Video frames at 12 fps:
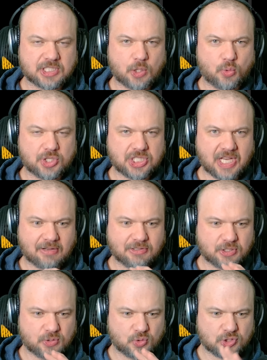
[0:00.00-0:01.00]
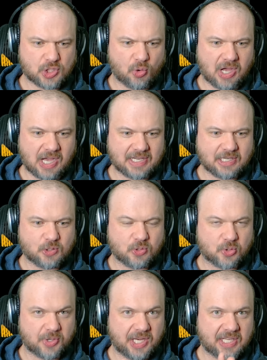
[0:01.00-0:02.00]
So shout out to Sohan who
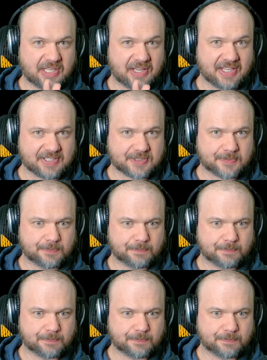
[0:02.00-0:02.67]
created this.